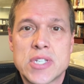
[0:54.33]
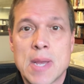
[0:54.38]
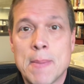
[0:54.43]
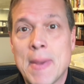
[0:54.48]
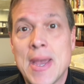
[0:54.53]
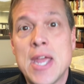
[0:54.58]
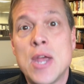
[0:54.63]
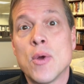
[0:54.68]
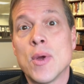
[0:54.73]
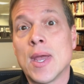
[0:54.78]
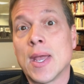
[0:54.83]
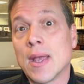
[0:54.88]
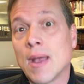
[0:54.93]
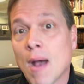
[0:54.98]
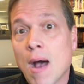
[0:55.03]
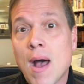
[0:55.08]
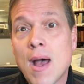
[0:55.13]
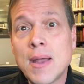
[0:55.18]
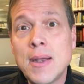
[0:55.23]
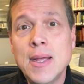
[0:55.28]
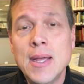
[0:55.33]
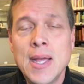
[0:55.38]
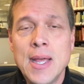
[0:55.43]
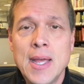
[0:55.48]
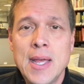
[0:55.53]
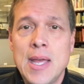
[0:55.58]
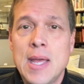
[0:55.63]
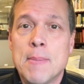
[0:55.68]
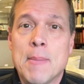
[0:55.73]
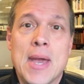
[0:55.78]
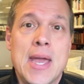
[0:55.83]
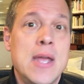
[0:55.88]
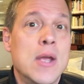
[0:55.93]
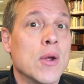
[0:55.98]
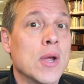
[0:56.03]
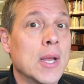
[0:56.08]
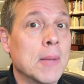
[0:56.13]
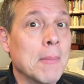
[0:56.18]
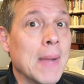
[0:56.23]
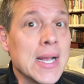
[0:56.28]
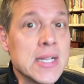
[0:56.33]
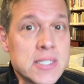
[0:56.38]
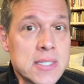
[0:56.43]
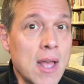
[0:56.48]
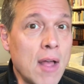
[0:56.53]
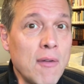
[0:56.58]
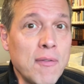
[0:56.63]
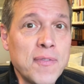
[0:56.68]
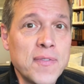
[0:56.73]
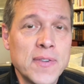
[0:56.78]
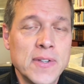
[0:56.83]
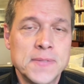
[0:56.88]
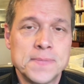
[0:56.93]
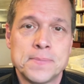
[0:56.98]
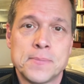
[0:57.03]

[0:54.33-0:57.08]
Am I hearing God? Am I hearing myself?